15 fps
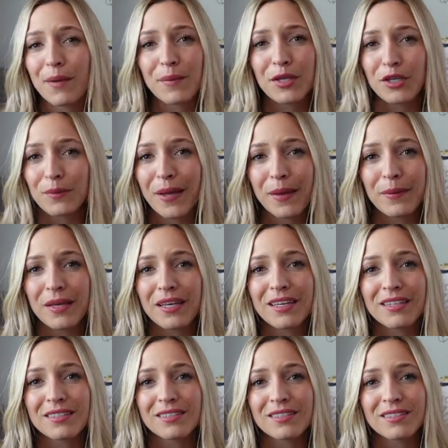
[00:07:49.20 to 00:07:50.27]
I mean, your baby
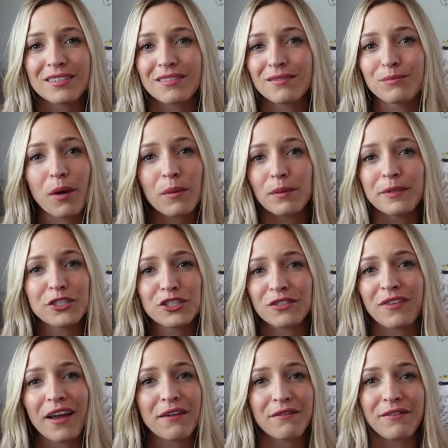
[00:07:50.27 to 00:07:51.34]
is probably just
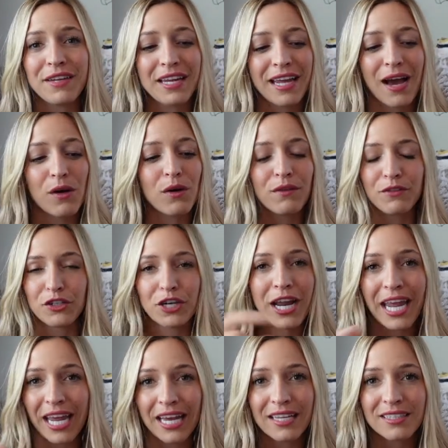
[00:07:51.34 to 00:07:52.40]
fine feeding out of your
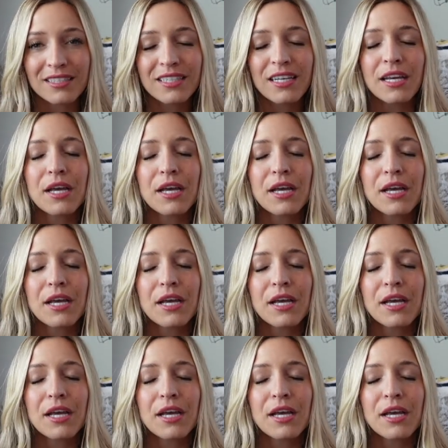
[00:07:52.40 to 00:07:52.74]
hand.